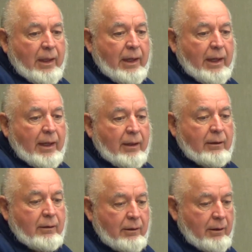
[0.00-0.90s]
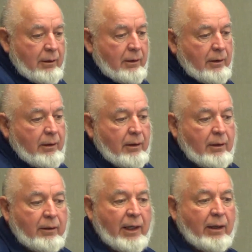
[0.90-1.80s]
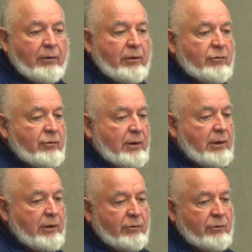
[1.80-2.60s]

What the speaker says: and now the city